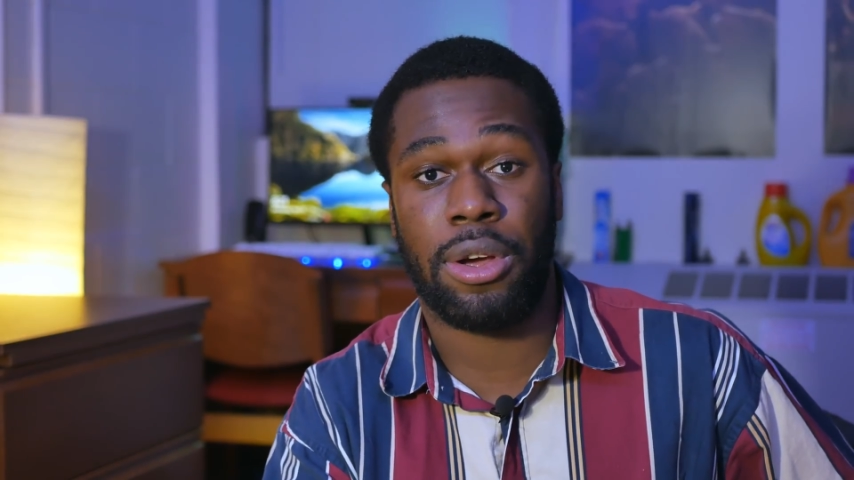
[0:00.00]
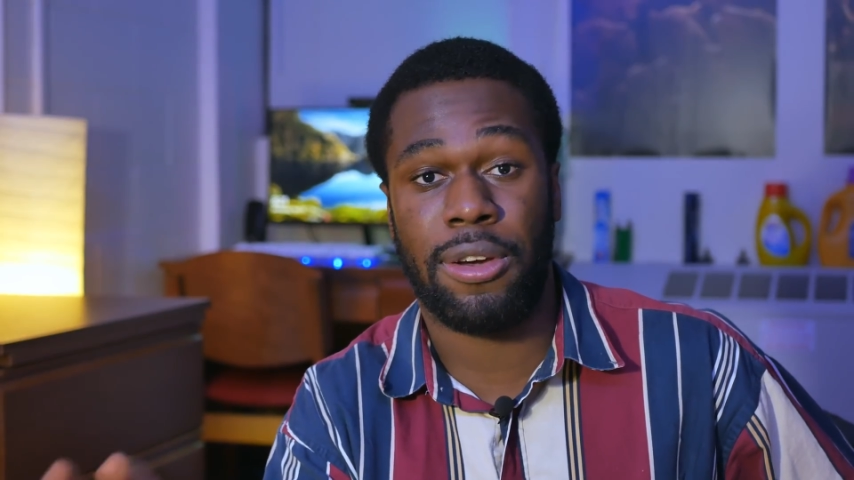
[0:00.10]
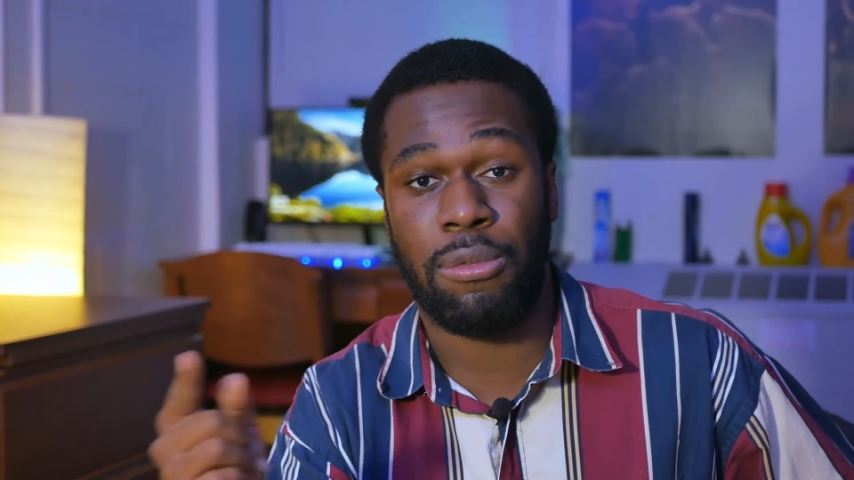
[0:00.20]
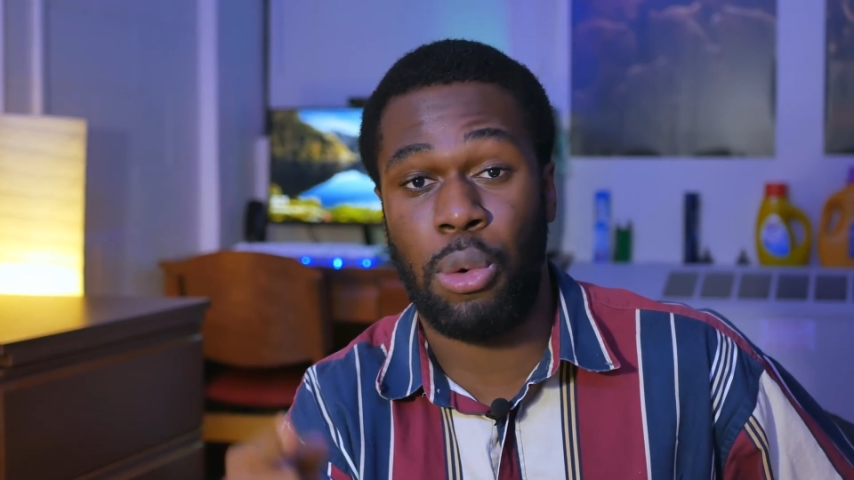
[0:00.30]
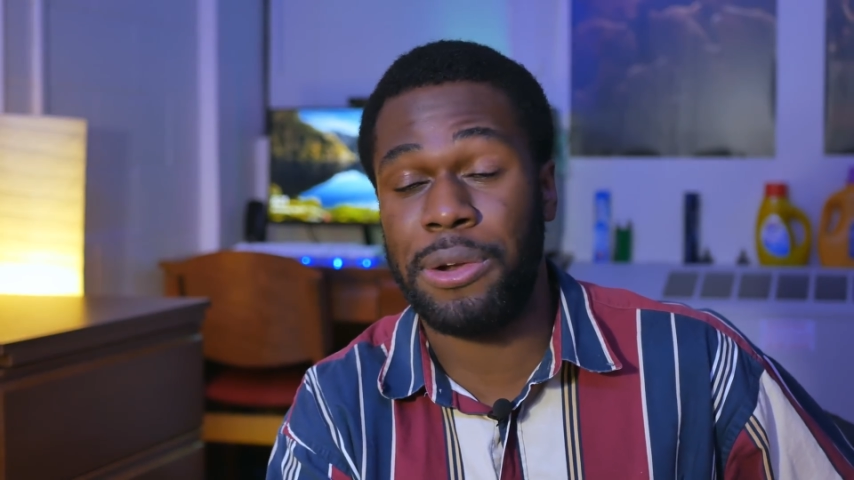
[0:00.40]

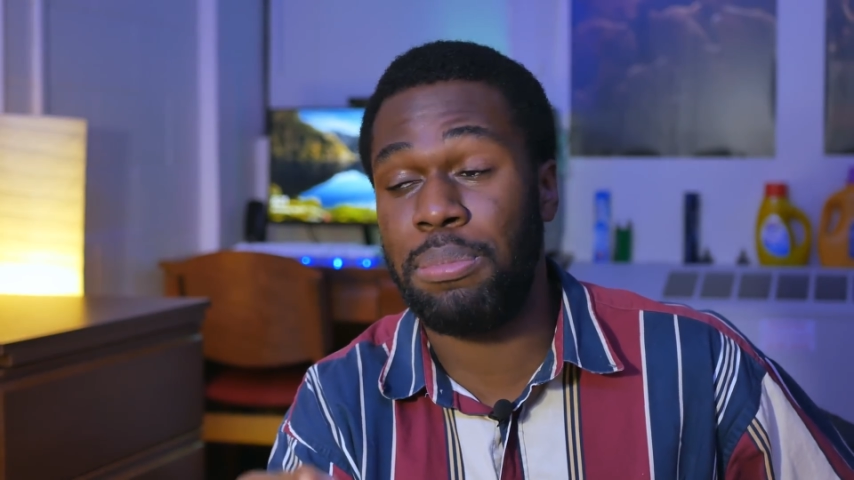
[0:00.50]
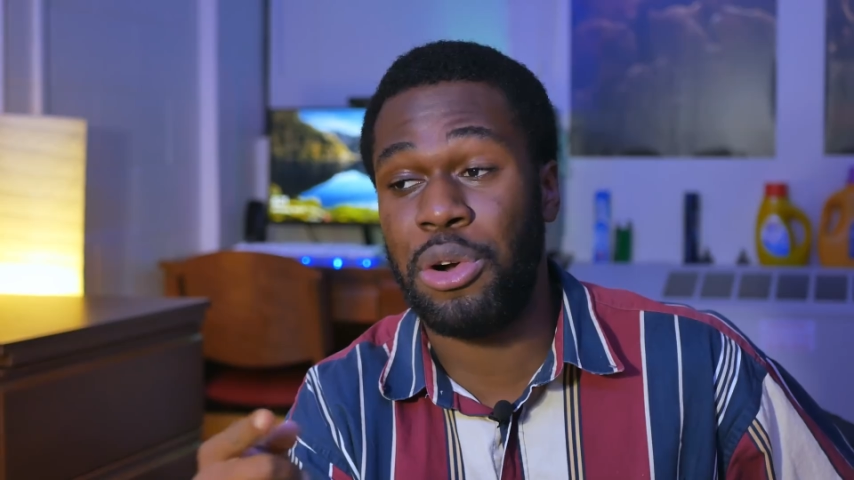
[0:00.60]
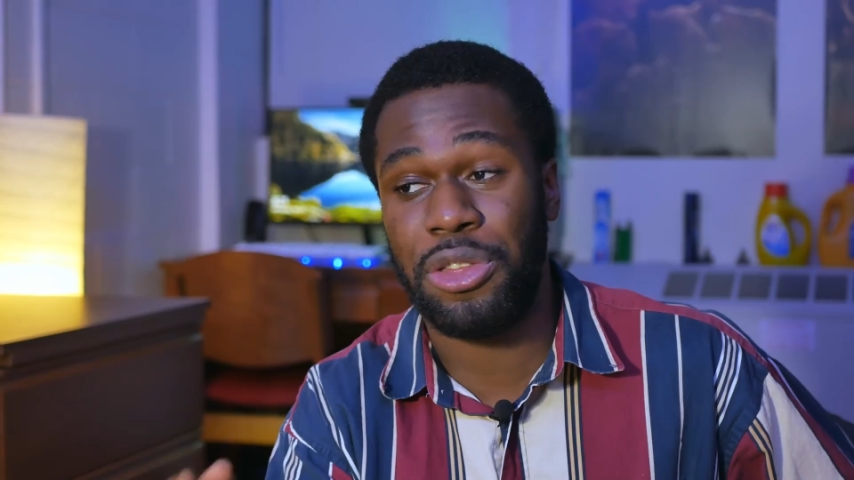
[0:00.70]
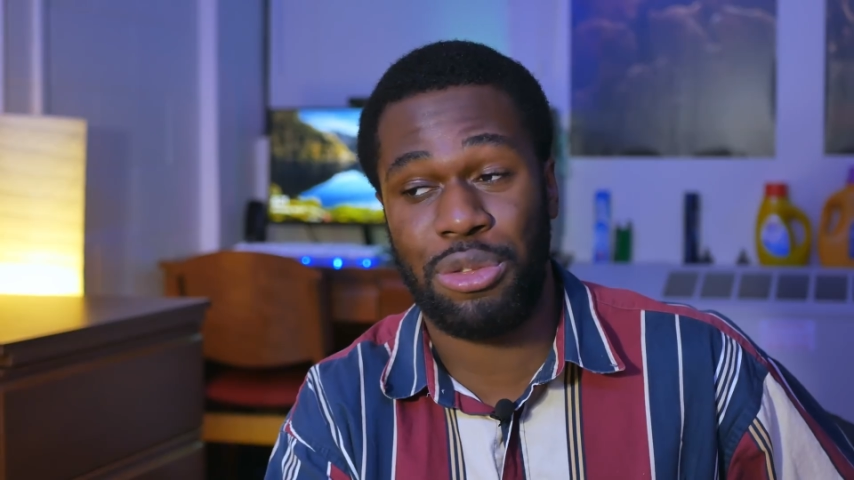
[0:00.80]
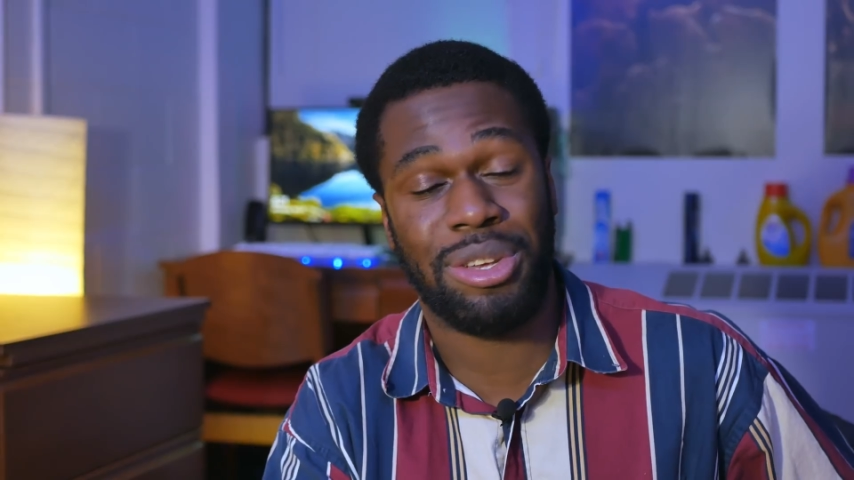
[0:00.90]
of
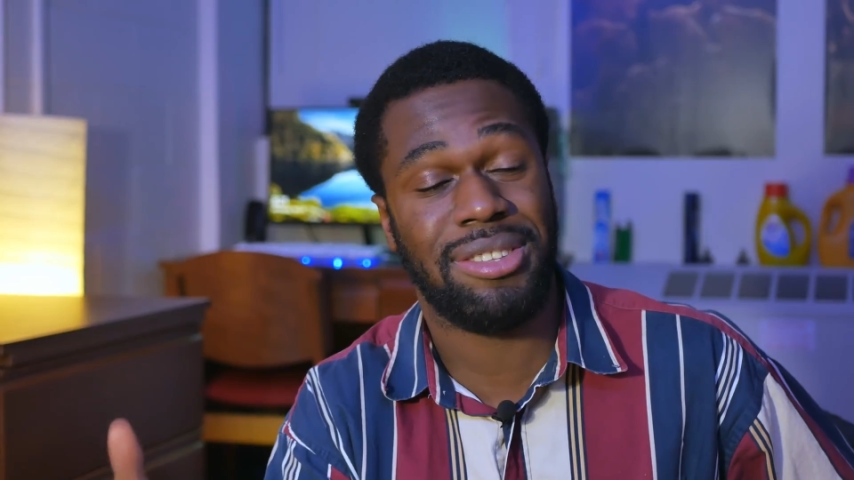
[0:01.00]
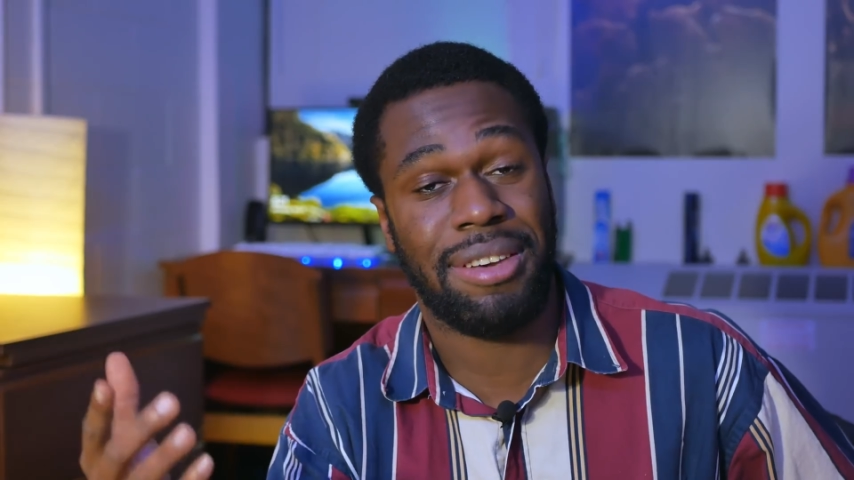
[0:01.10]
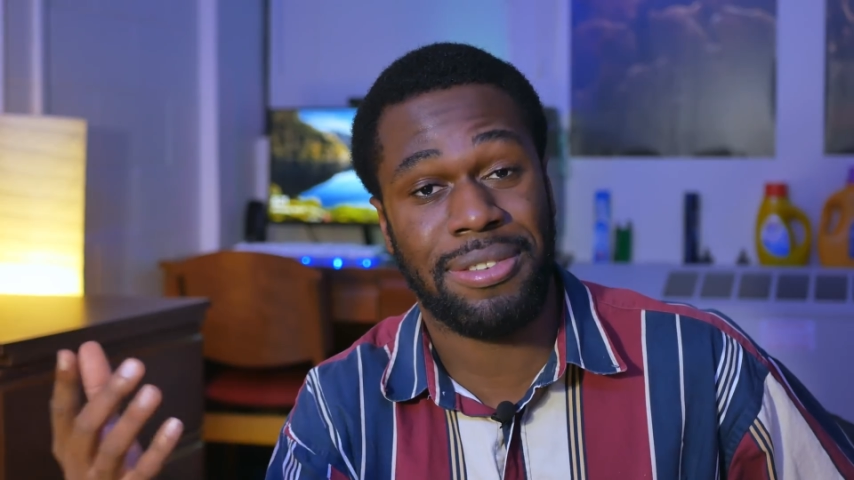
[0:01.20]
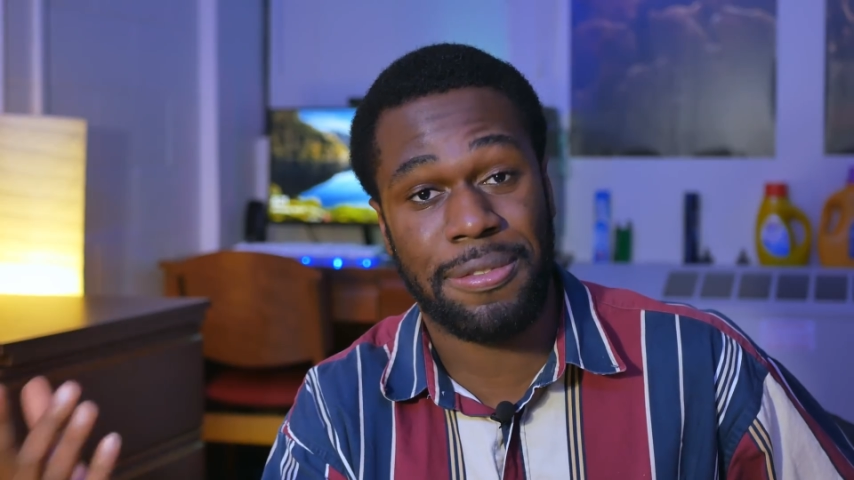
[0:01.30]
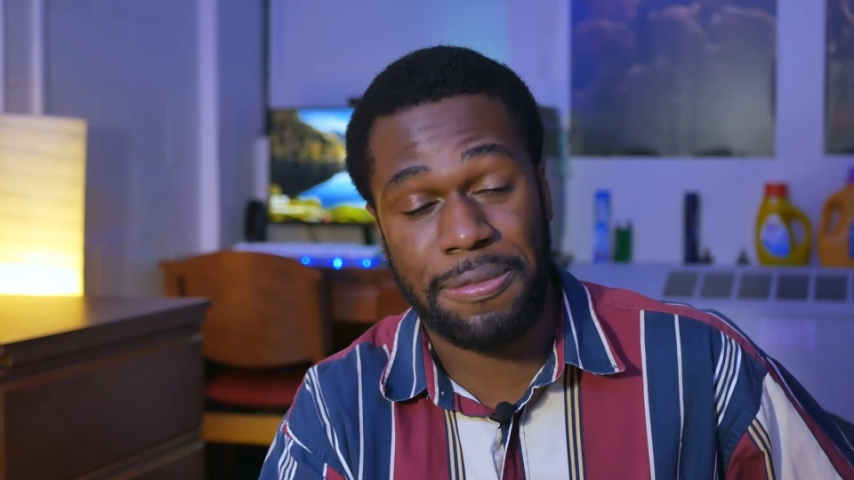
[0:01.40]

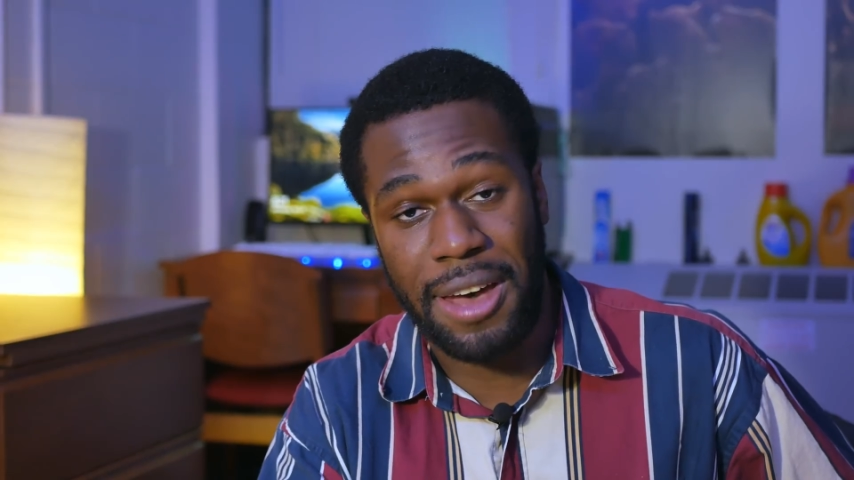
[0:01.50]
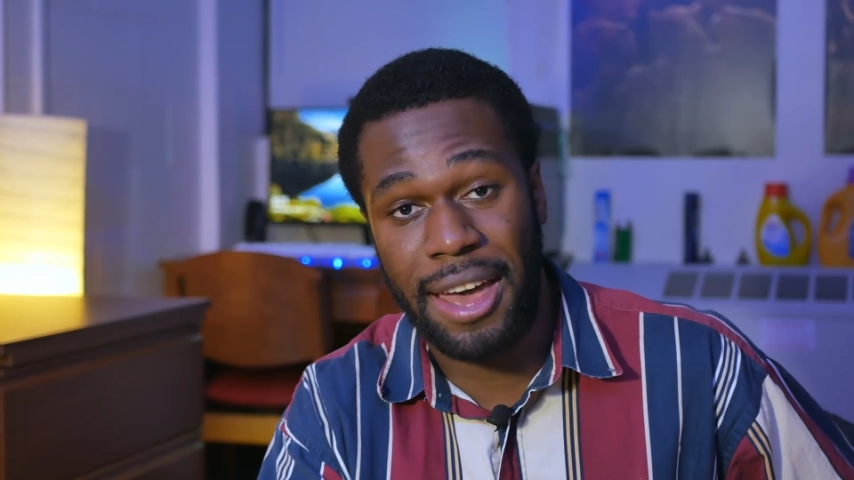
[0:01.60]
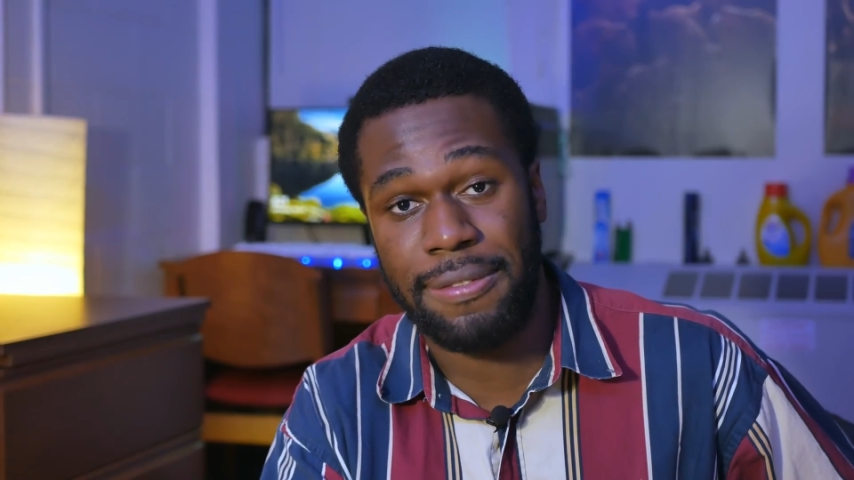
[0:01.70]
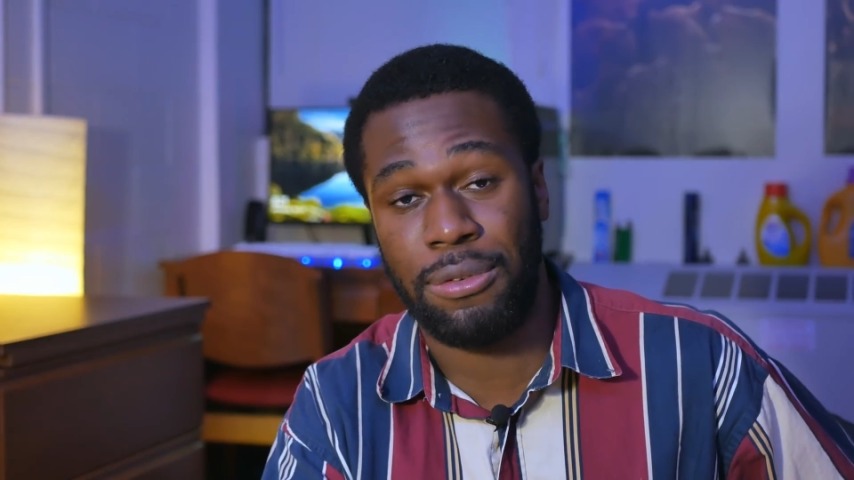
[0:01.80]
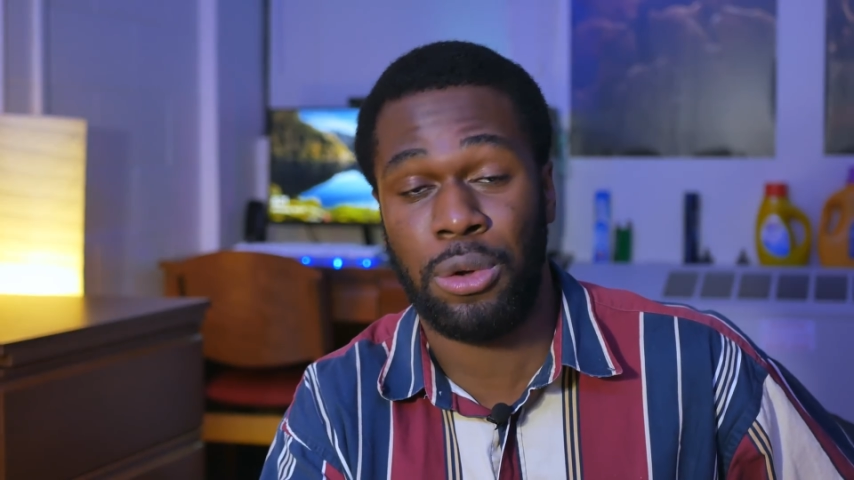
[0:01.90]

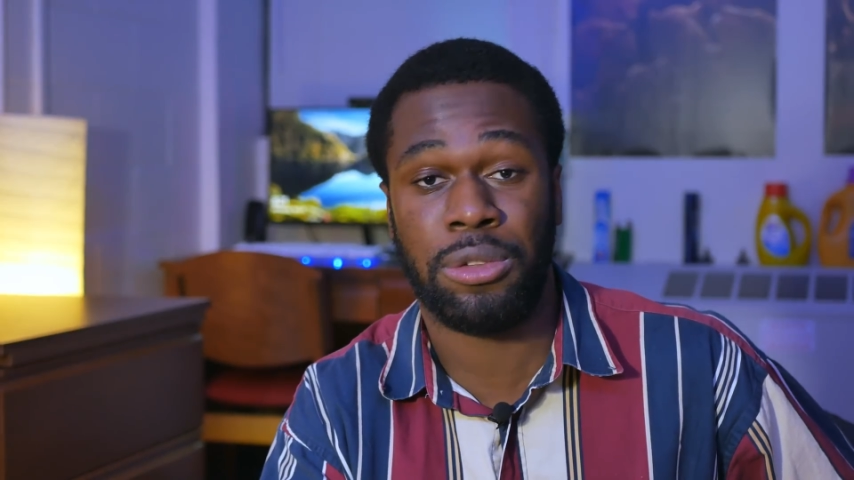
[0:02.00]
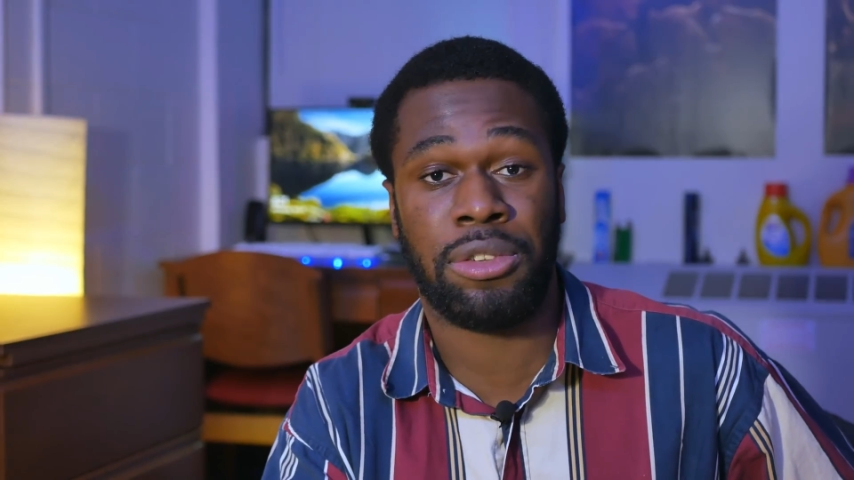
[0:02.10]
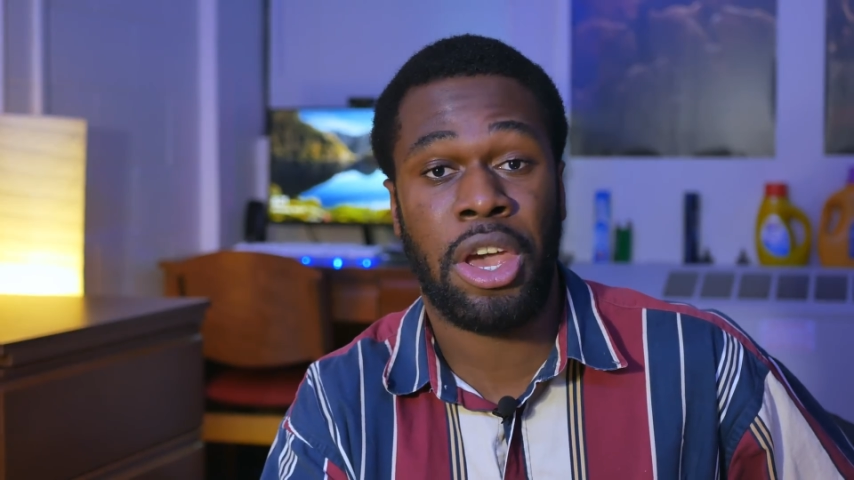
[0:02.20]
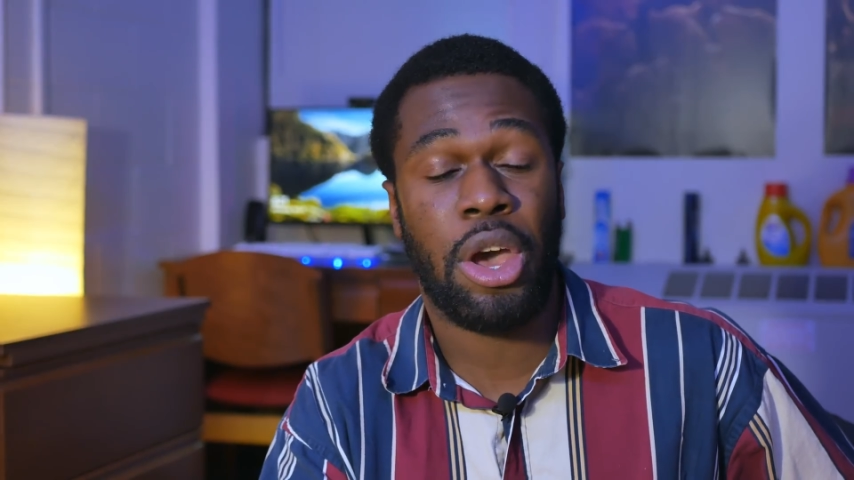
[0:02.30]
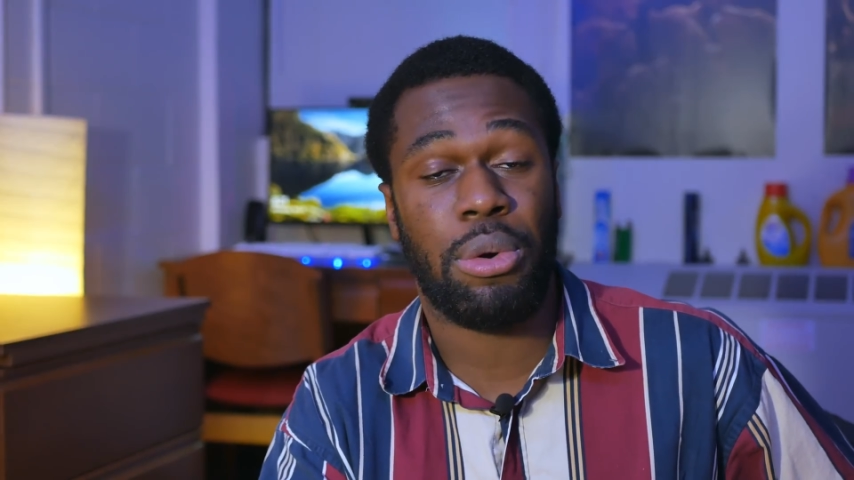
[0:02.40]
1.375 volts